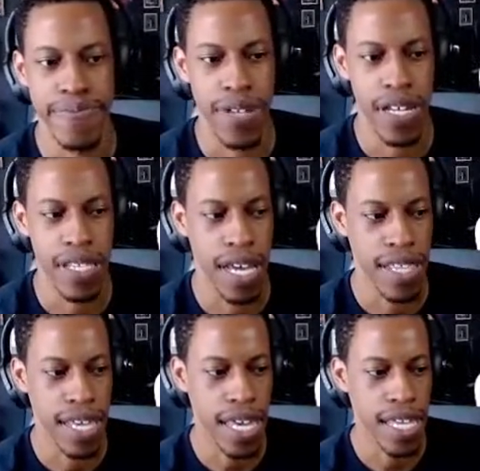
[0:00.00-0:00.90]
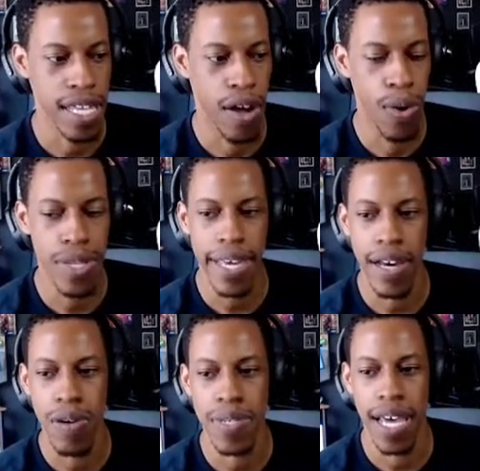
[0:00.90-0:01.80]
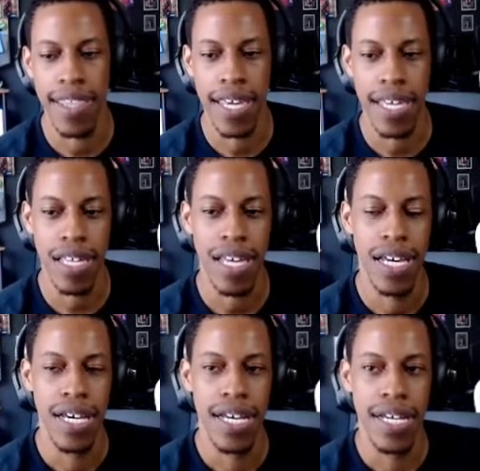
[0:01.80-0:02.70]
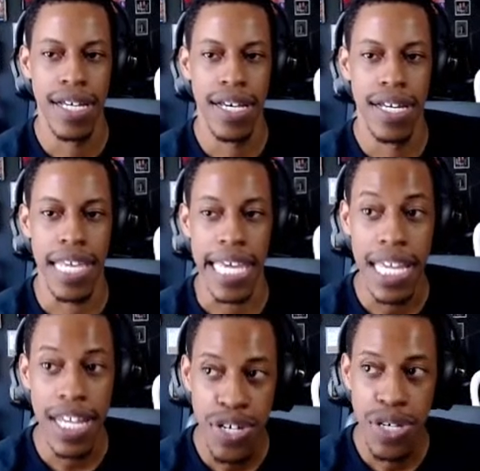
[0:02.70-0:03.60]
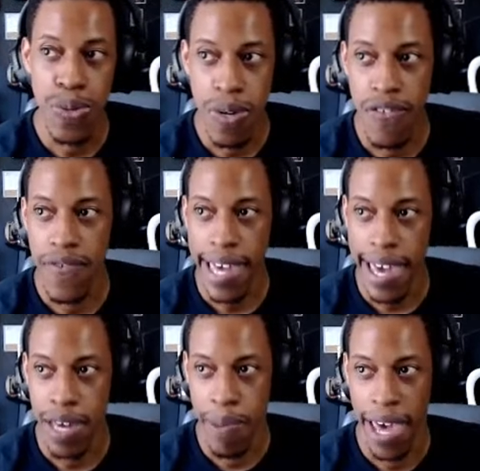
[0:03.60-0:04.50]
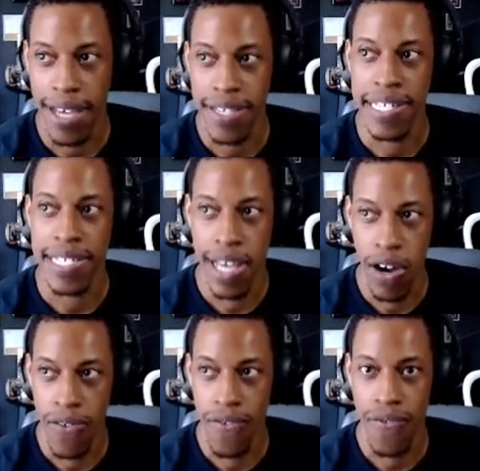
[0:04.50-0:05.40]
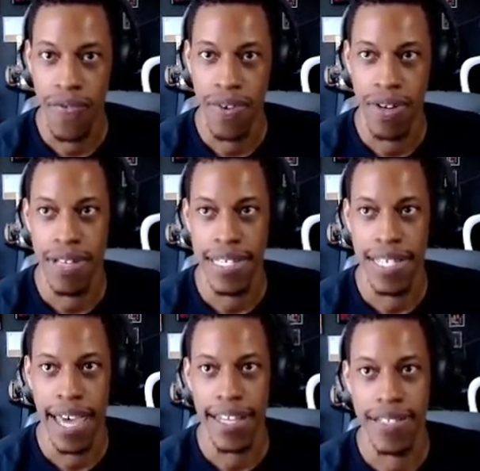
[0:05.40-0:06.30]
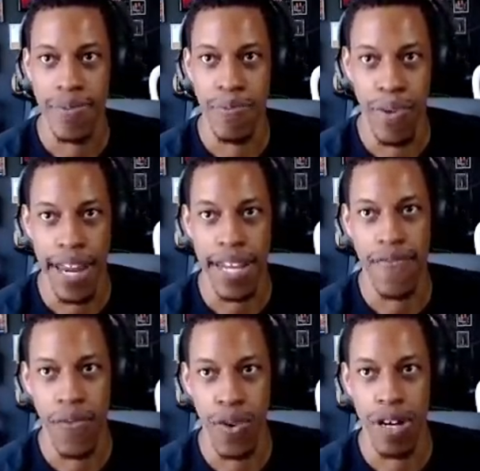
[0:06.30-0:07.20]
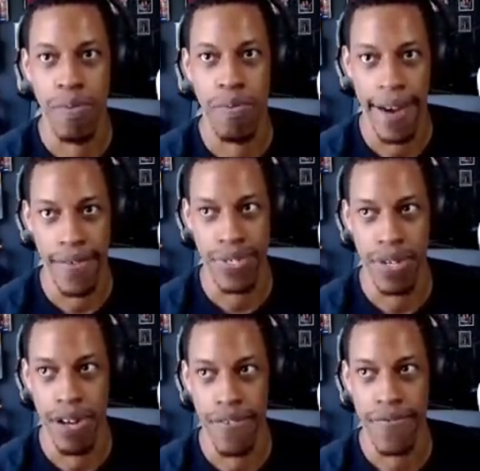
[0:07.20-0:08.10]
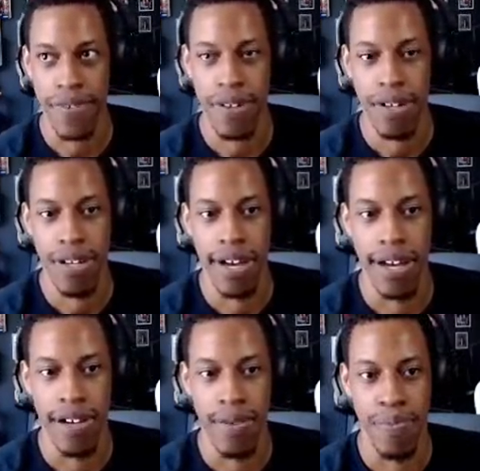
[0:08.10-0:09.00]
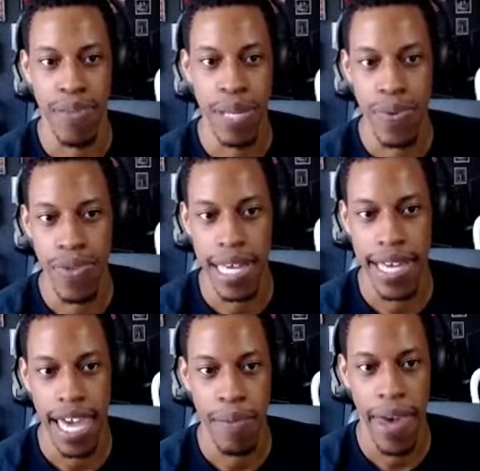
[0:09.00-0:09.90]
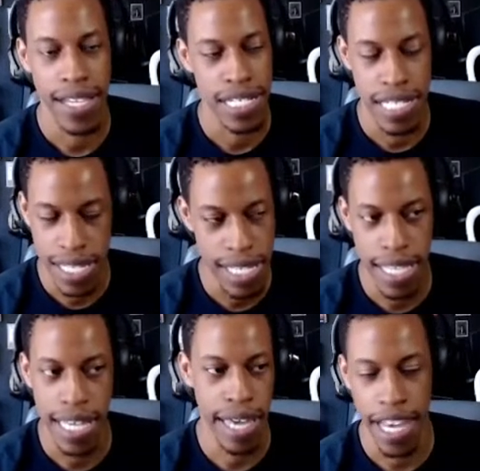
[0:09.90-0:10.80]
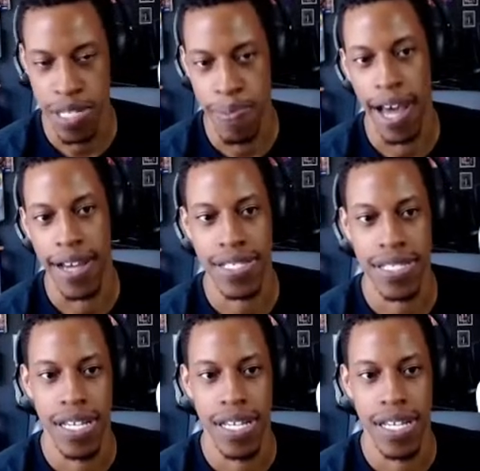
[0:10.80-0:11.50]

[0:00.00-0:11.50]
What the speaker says: I think it only helps. I think the issue with Game Pass itself is that it's branded for Microsoft. People think Game Pass and just think Xbox